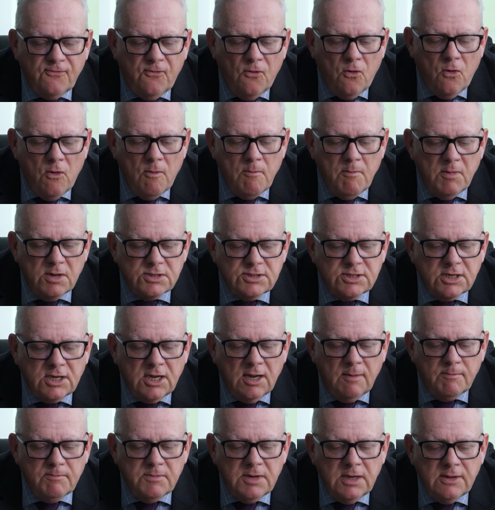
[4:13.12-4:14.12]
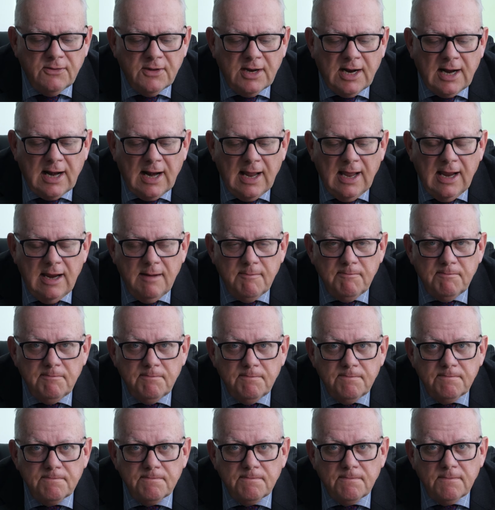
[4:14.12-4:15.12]
form must accompany the
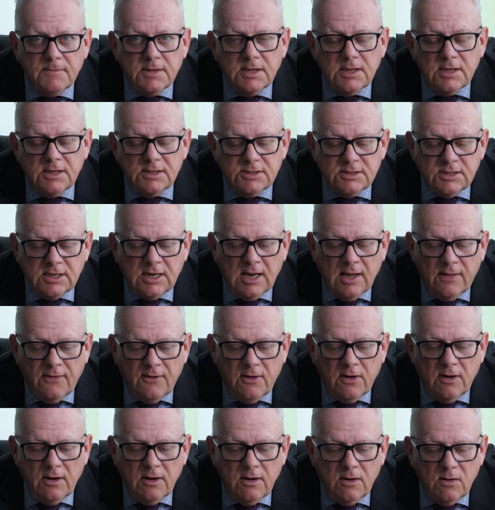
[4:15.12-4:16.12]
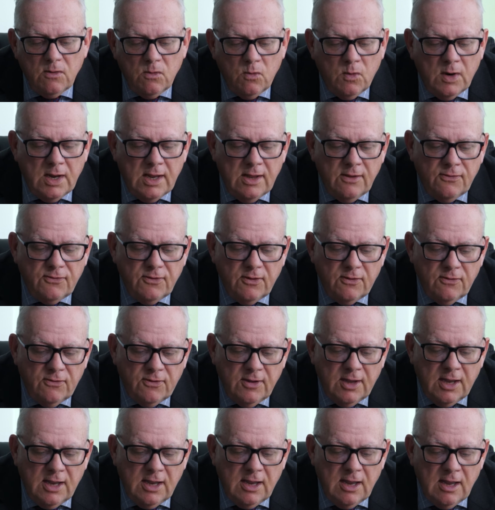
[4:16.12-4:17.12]
claim together with
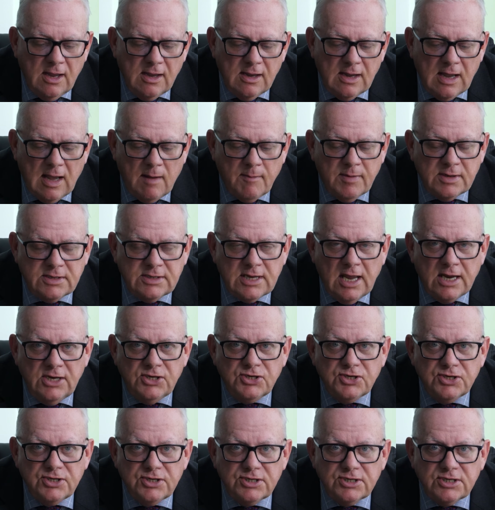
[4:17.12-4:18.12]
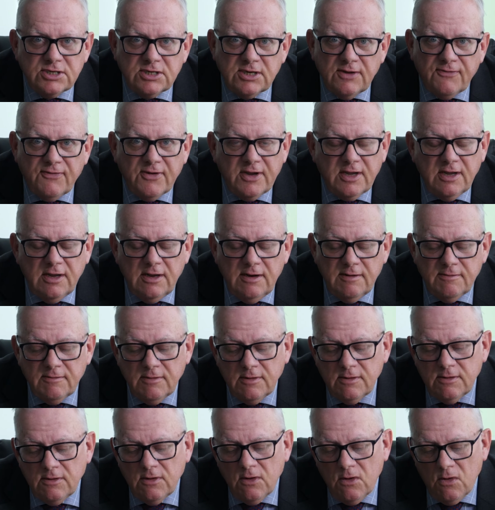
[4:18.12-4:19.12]
the habitation
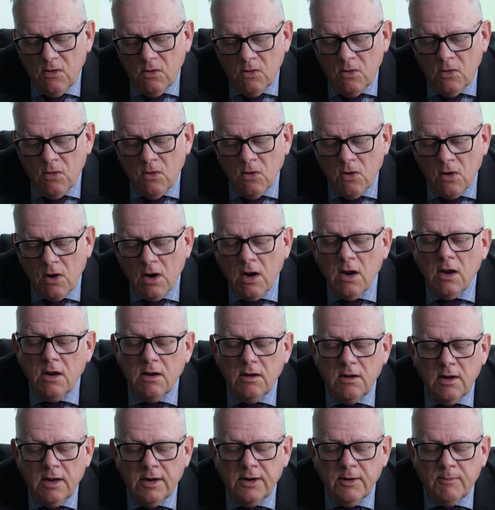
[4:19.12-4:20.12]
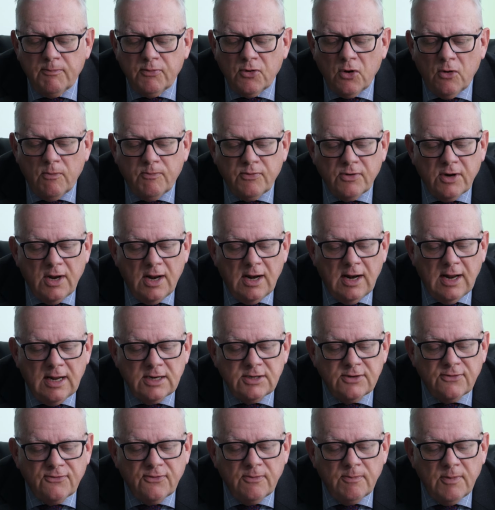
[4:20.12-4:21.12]
certificate or an appropriate
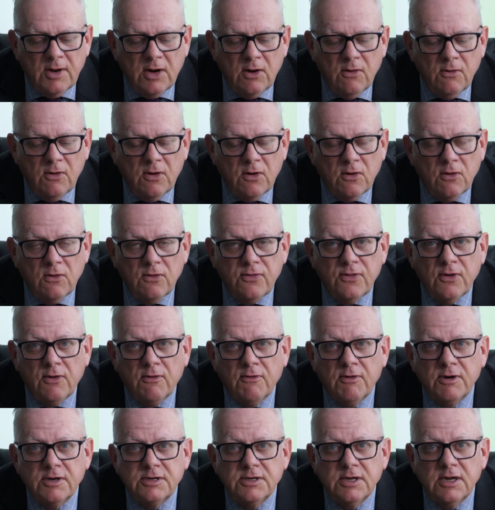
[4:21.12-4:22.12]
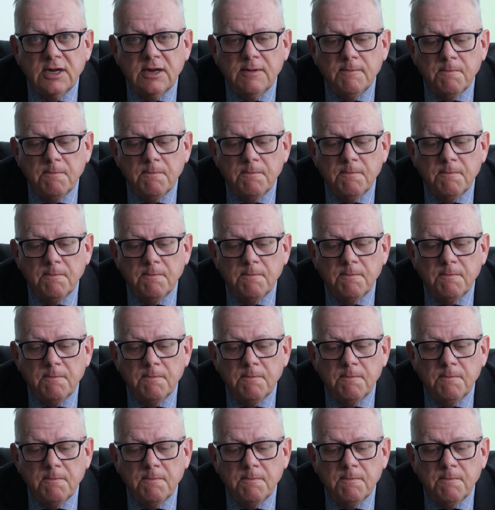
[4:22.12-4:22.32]
letter from the local authority,